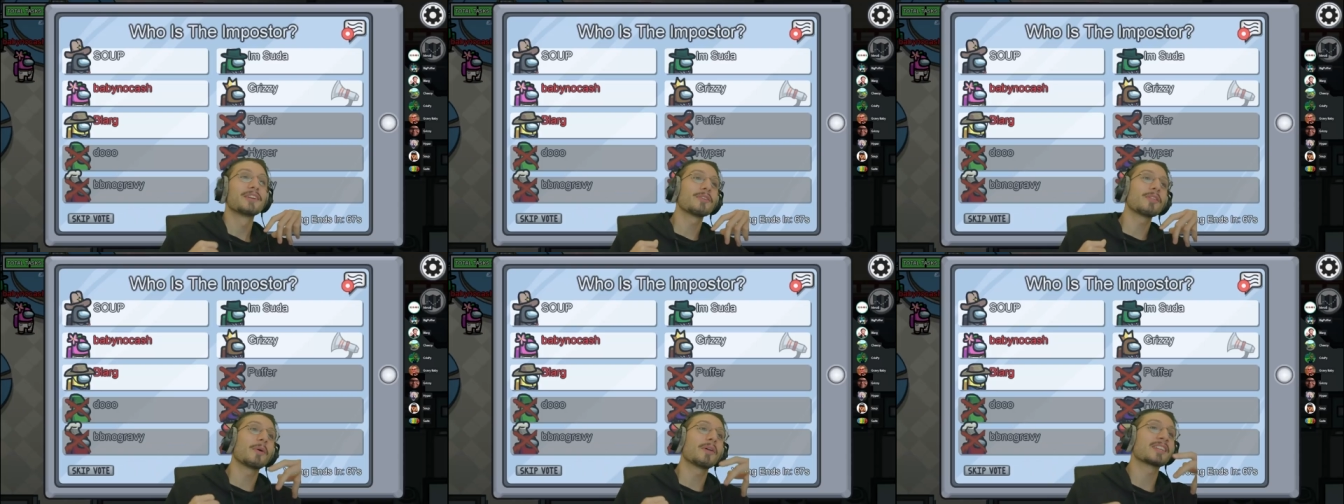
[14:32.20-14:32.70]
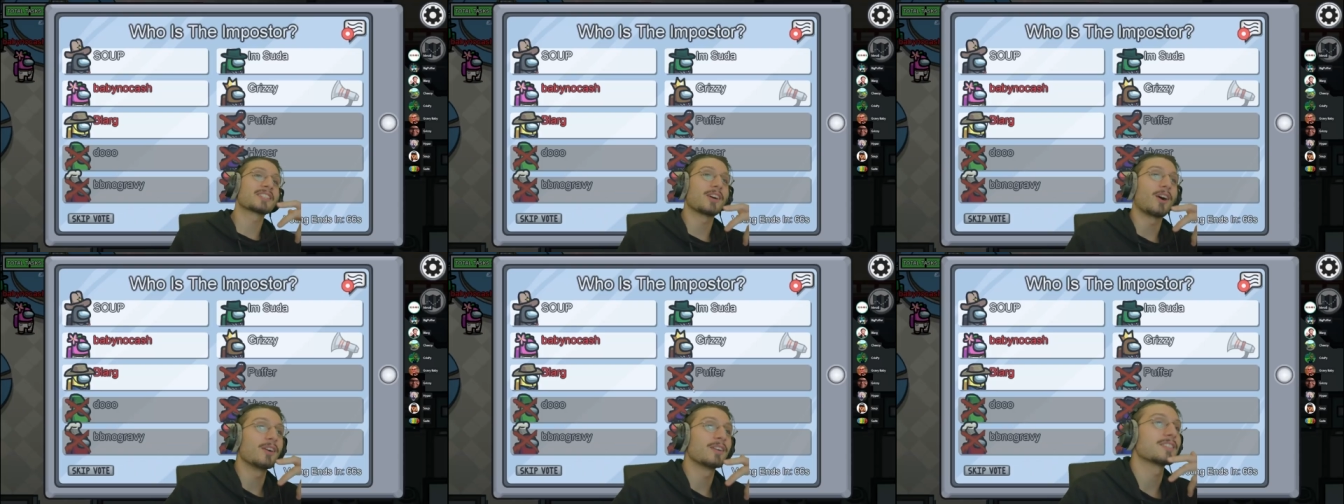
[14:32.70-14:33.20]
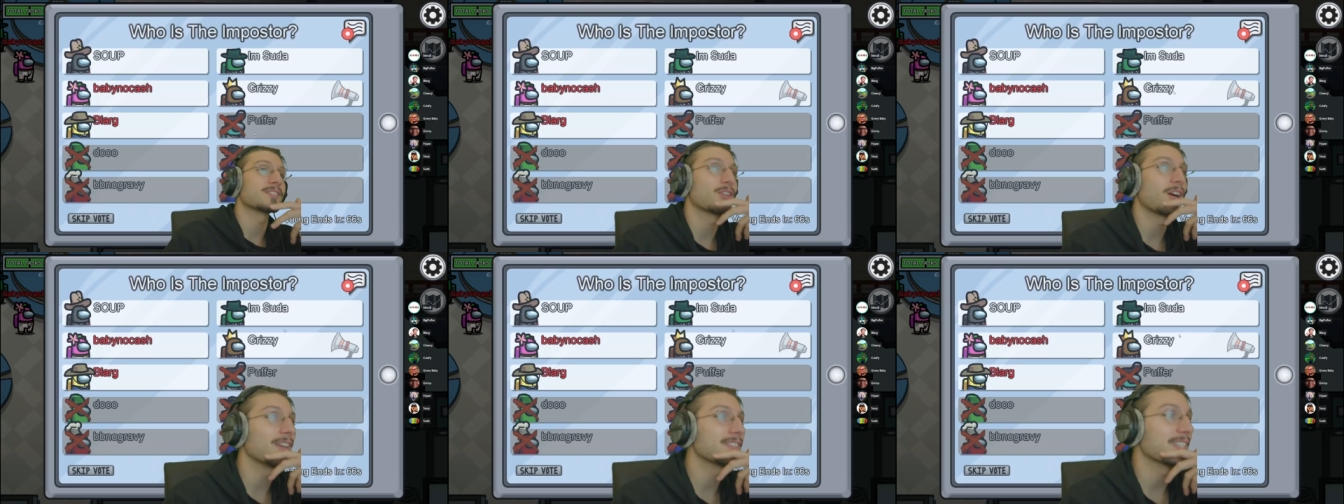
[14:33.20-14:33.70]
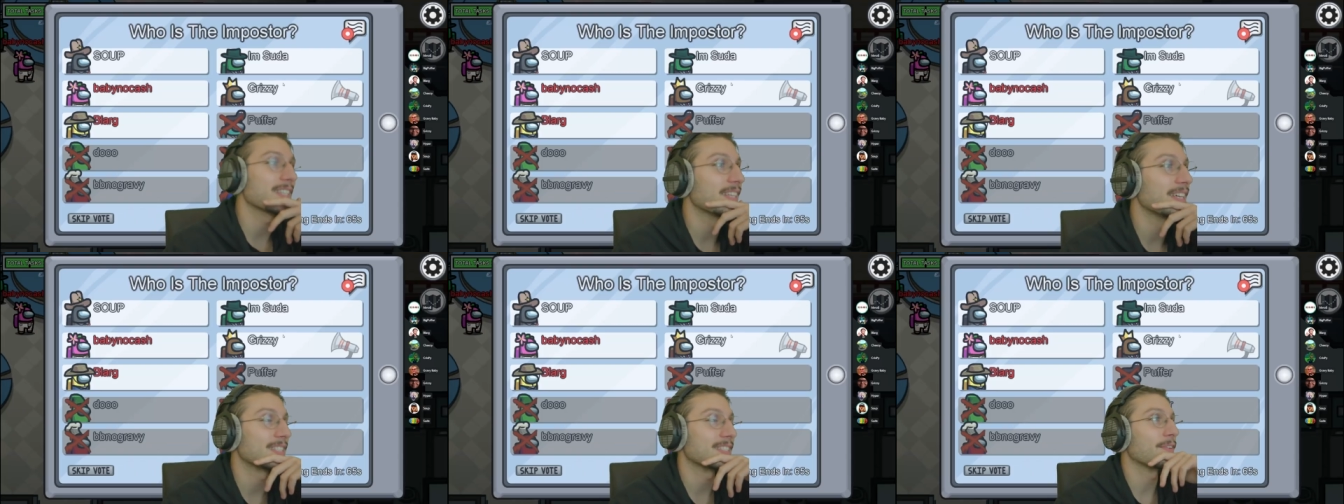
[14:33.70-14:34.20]
You're the one that's Dude, calling shots know. like
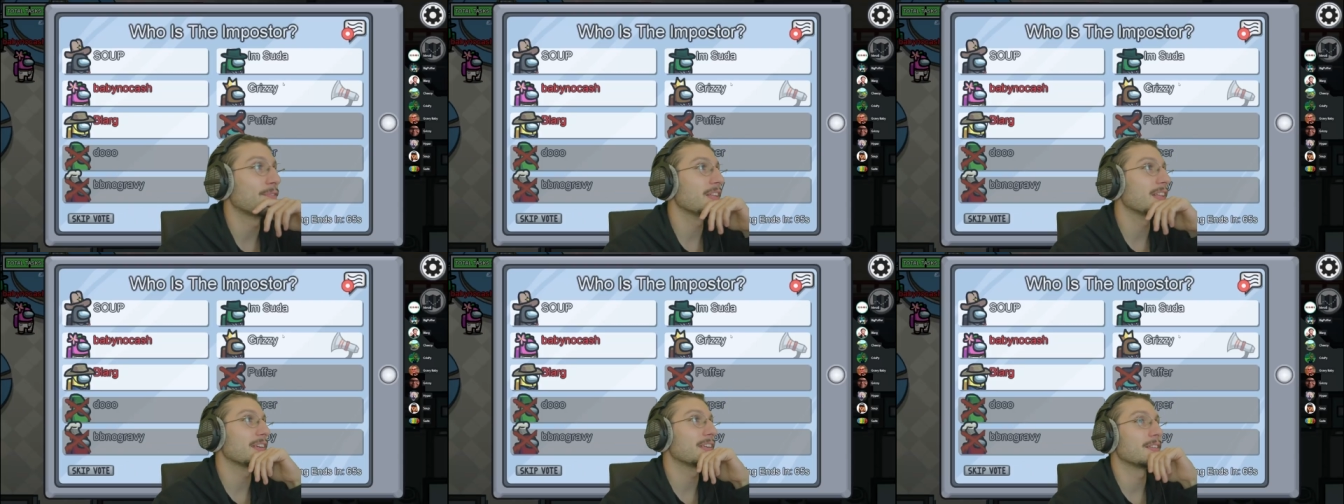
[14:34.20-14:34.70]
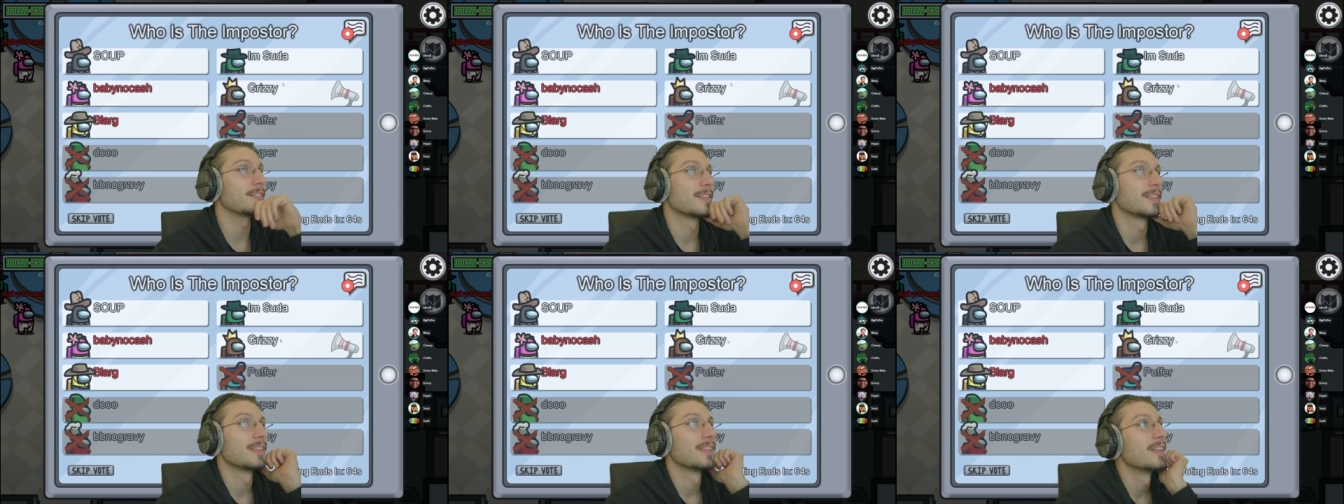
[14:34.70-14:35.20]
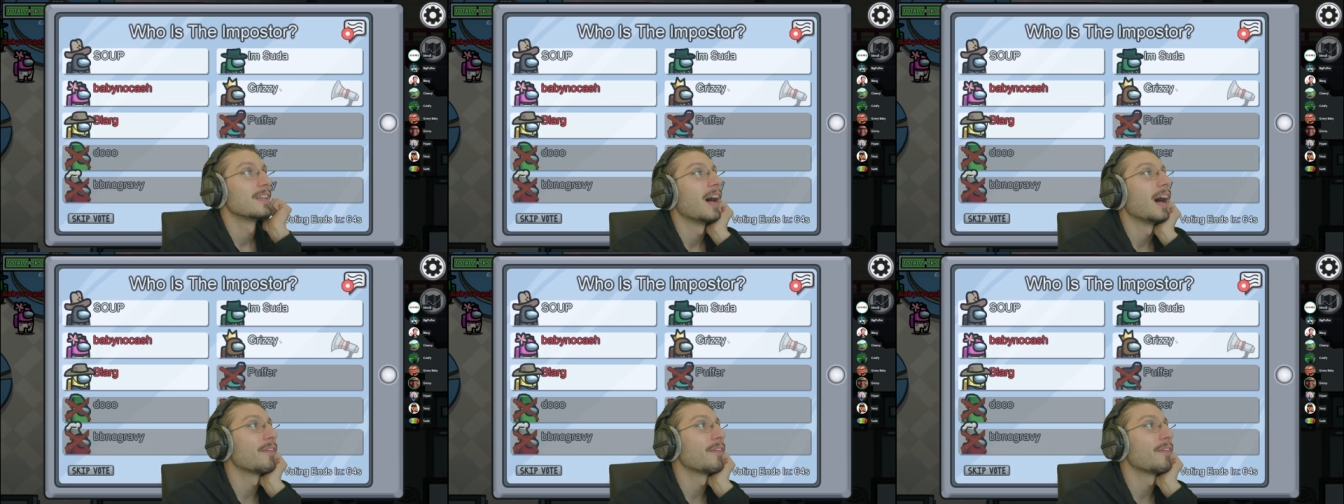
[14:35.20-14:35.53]
this. I feel like. Yeah.